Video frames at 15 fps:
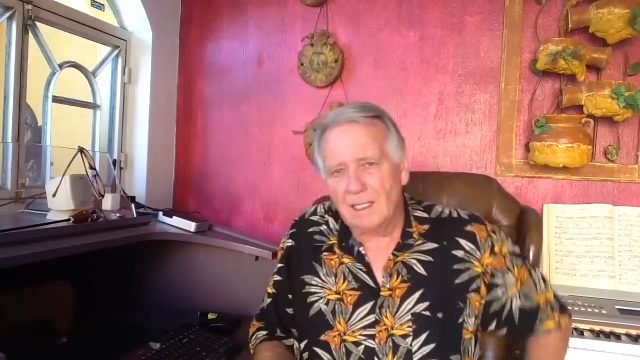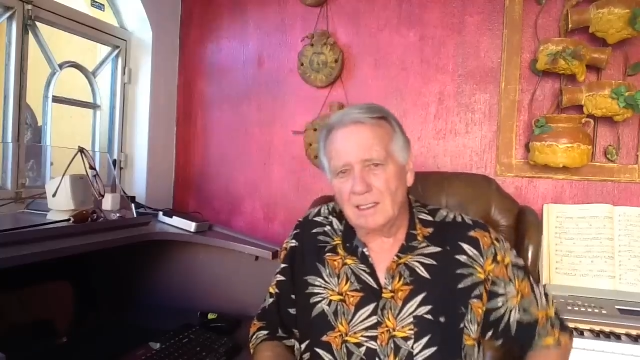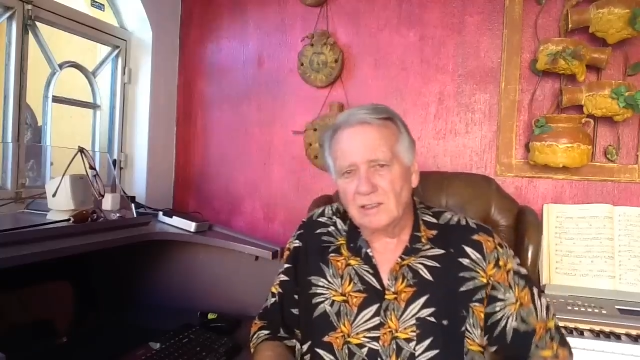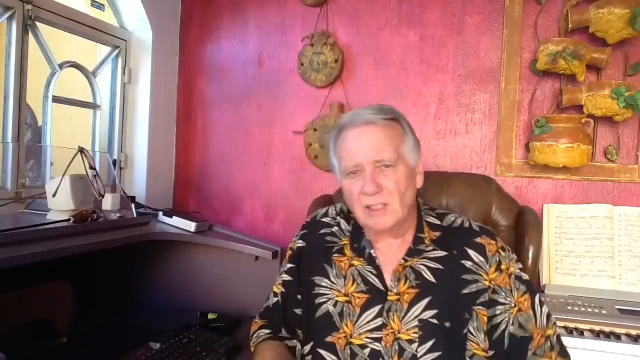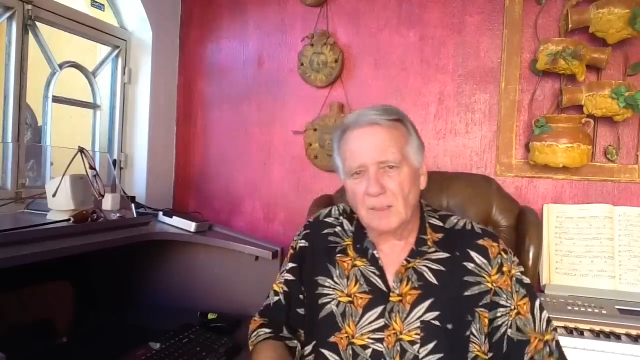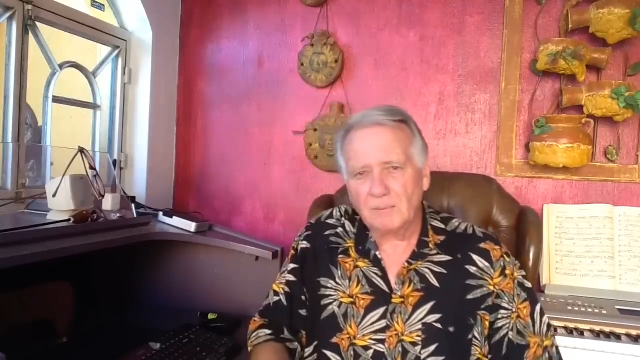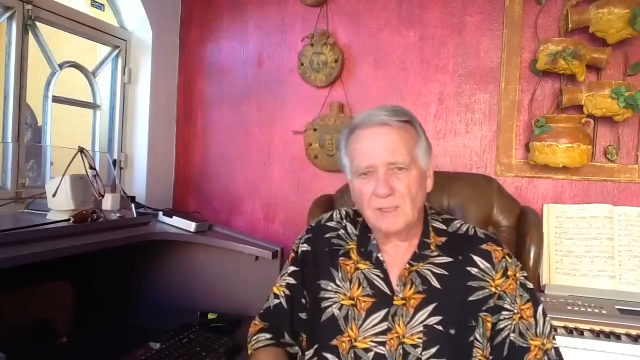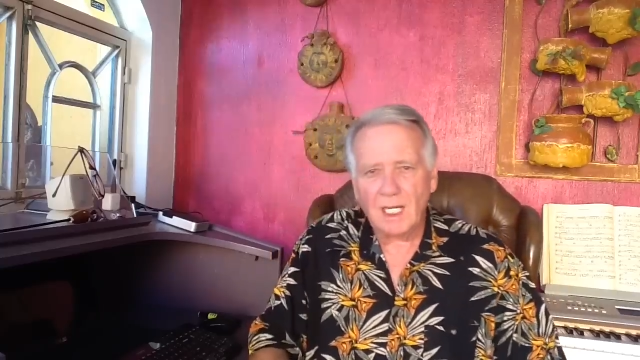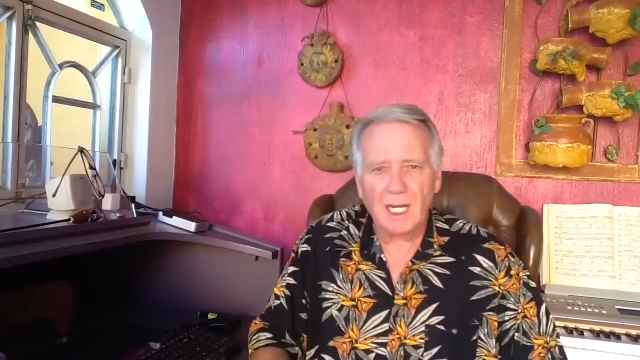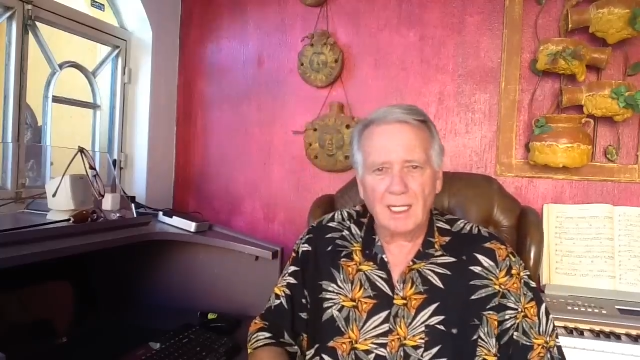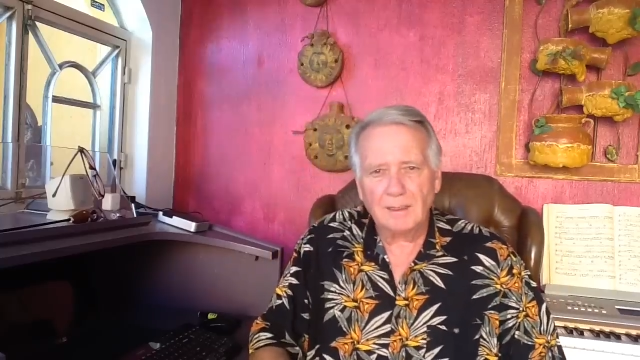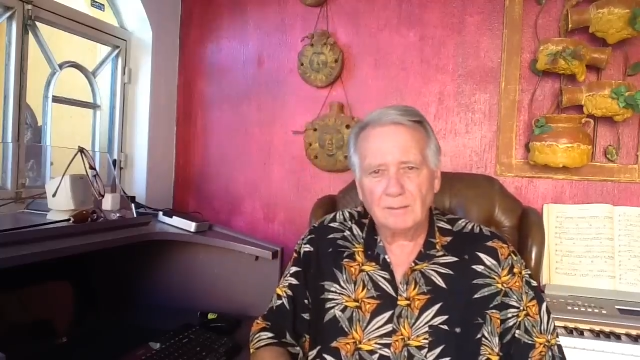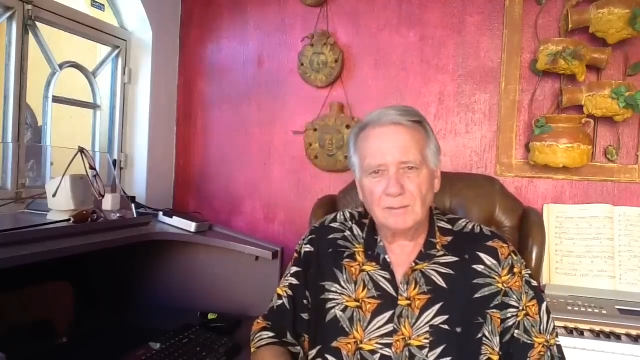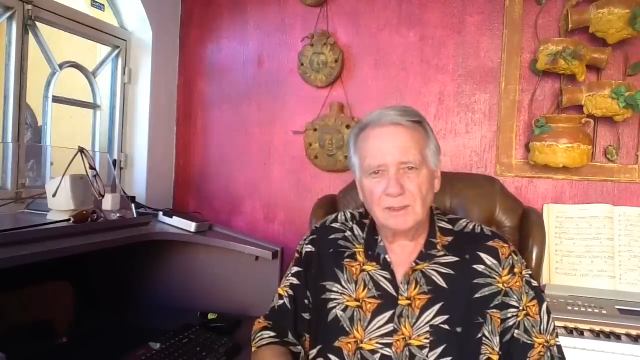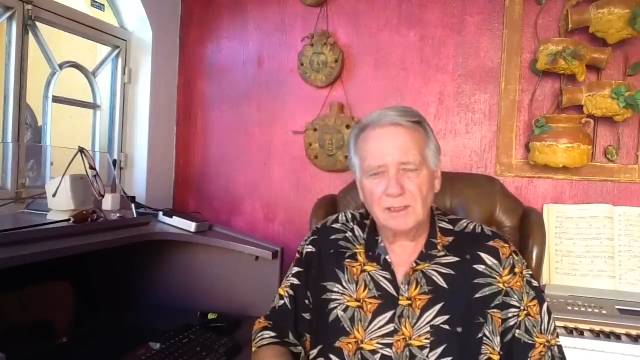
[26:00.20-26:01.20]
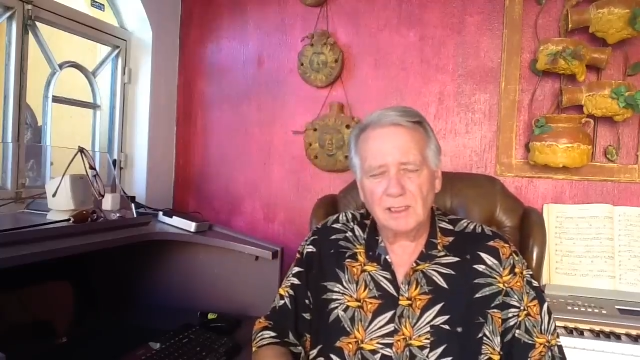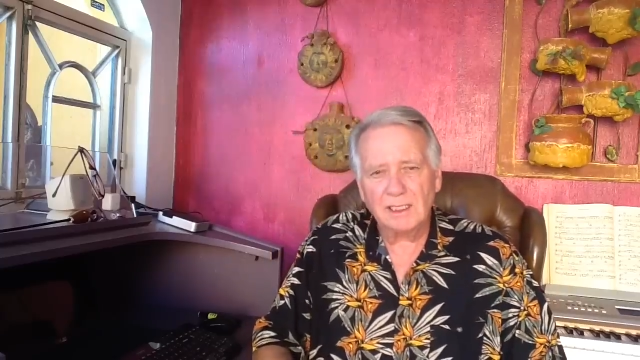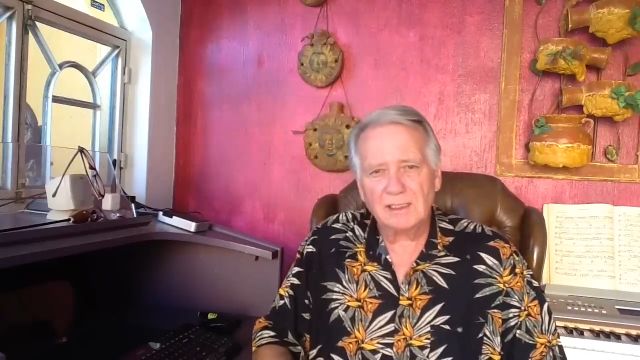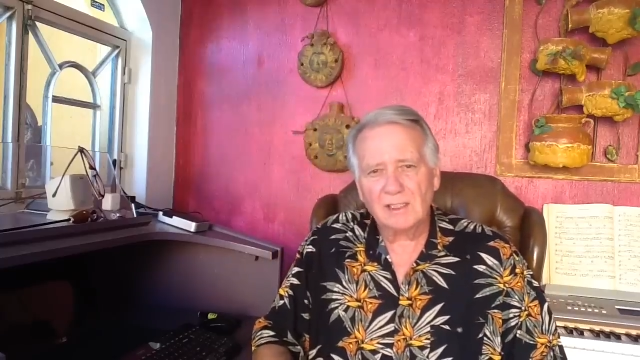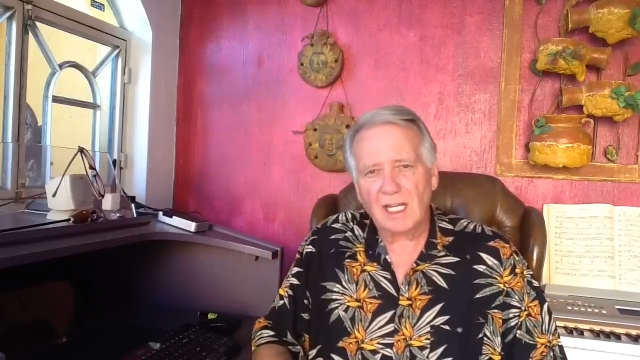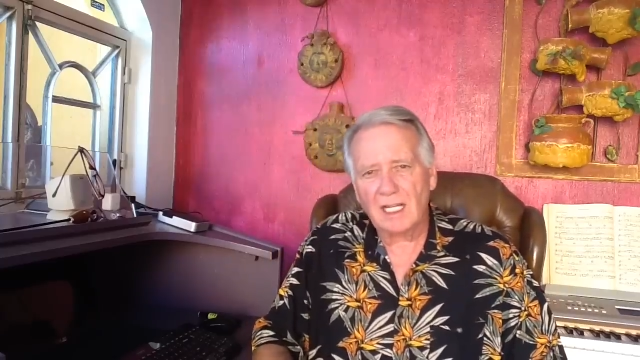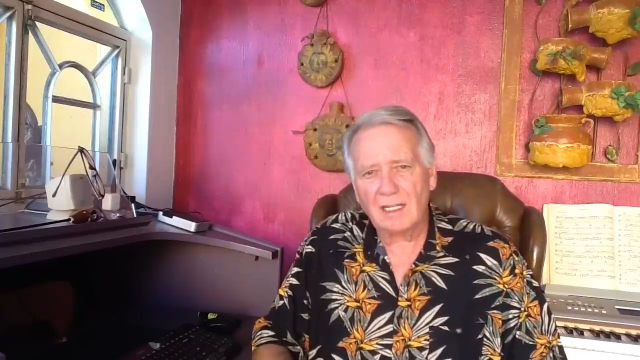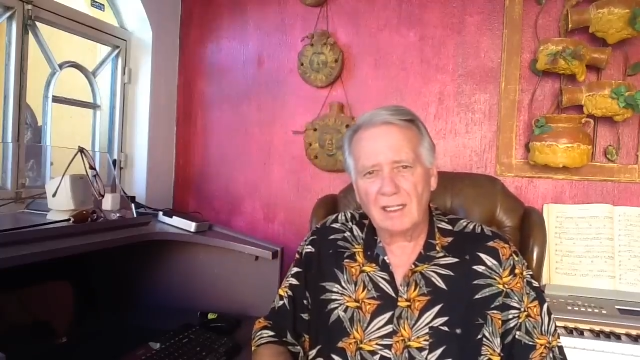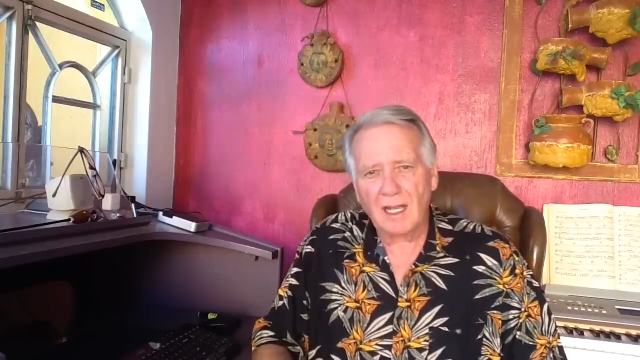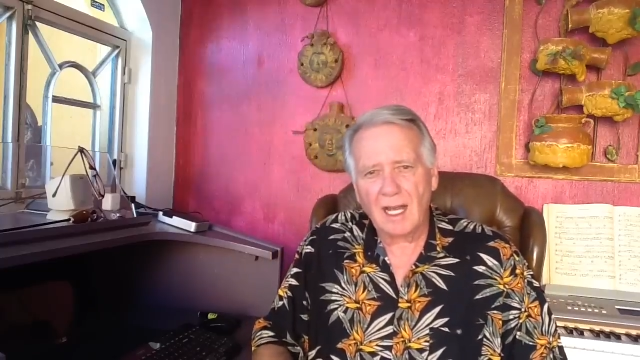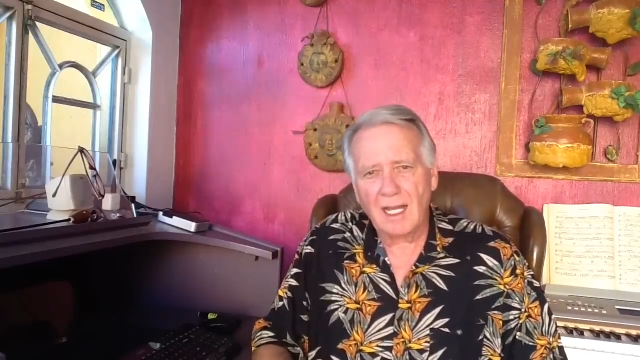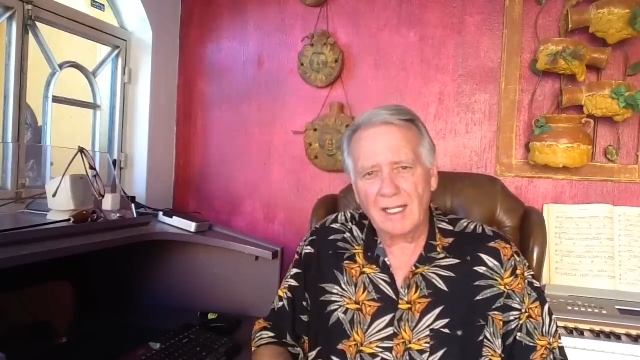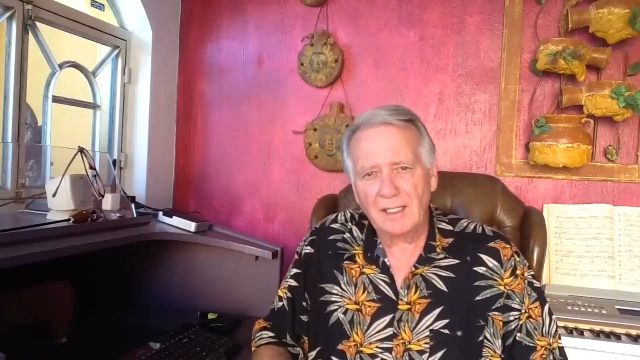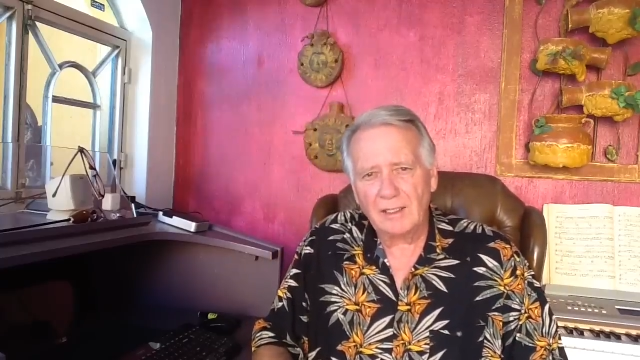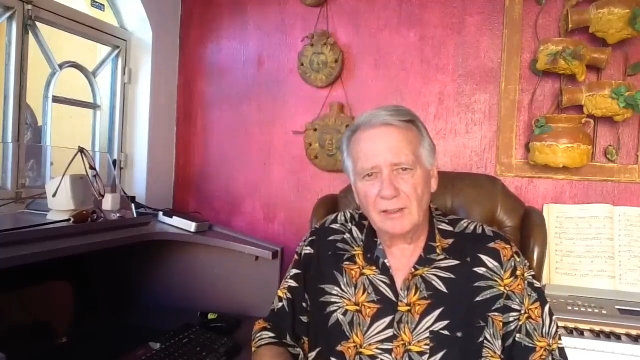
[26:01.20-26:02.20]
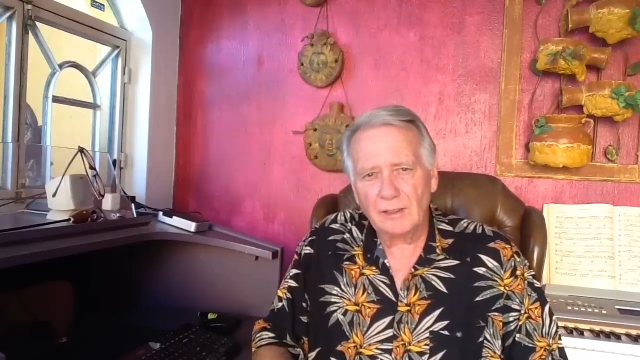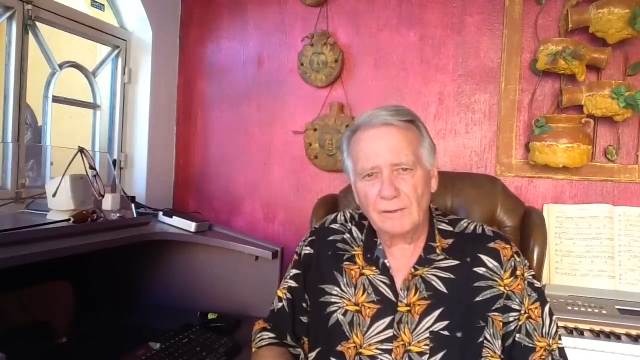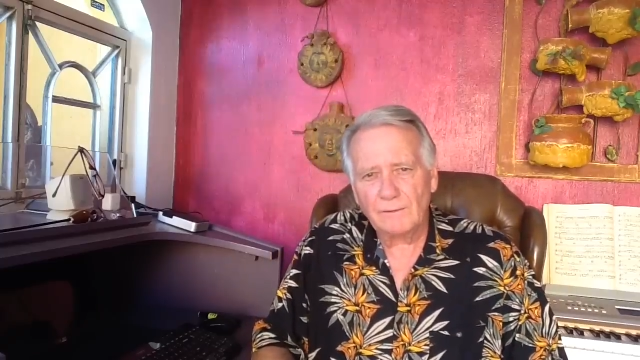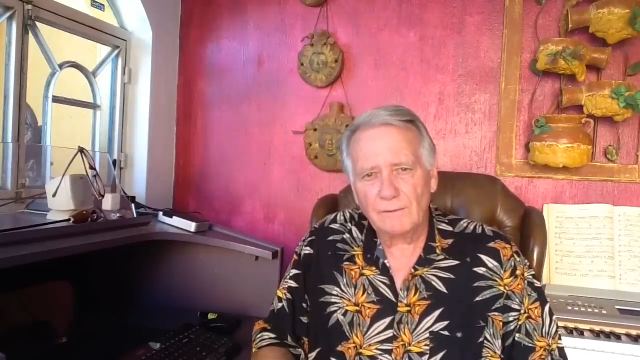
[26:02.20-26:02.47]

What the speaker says: Sometimes as I lie here